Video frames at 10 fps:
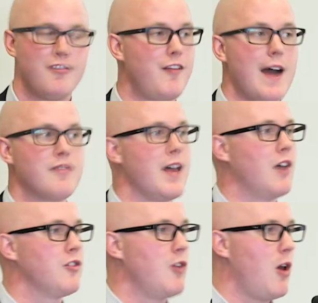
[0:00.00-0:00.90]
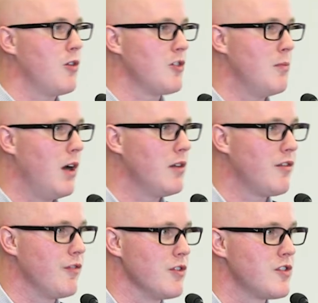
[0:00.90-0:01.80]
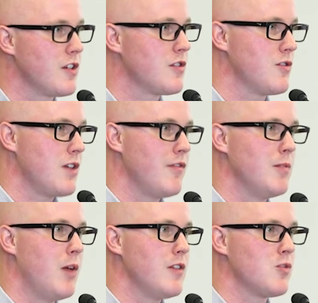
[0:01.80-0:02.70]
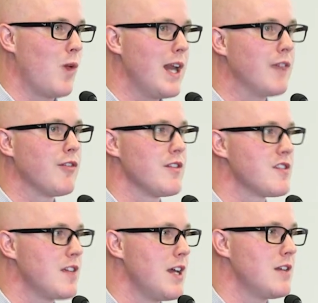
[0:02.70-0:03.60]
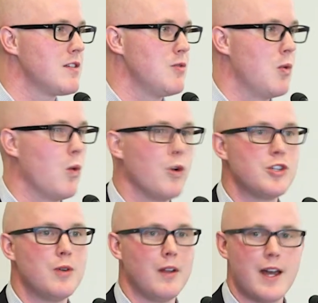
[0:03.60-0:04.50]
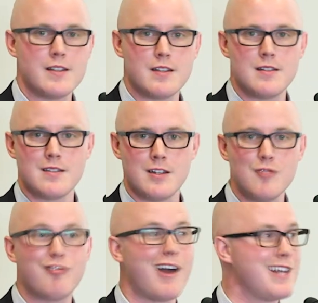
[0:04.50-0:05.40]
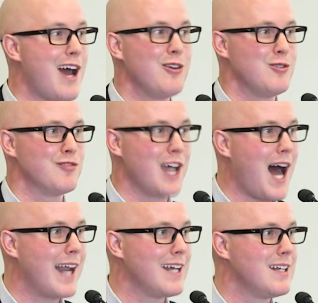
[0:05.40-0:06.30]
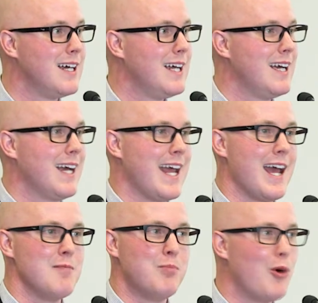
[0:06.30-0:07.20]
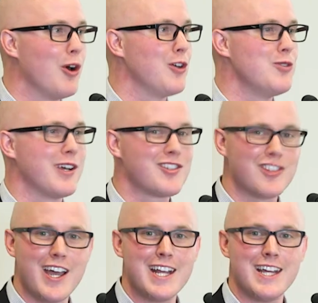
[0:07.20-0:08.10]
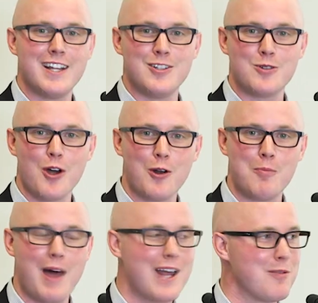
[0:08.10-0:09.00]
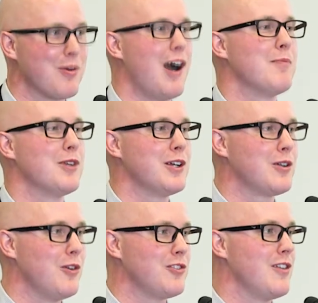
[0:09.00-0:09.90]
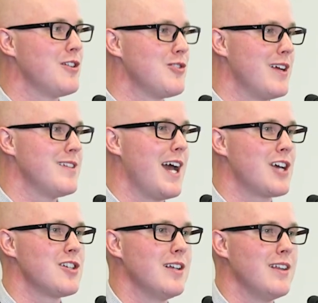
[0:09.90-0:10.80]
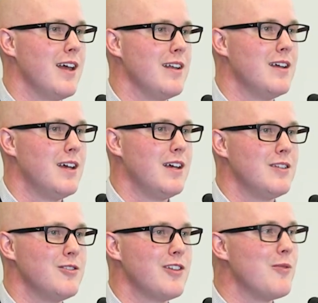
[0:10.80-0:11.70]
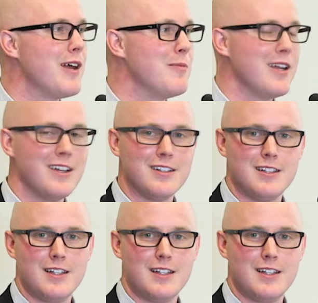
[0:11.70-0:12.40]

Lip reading: $5,000 a month for 6 or 7 months waiting for the state to award you a license and you find out you've got it, and boy, are you excited, and you go to buy the property and close on the transaction, and then you say, wait a minute,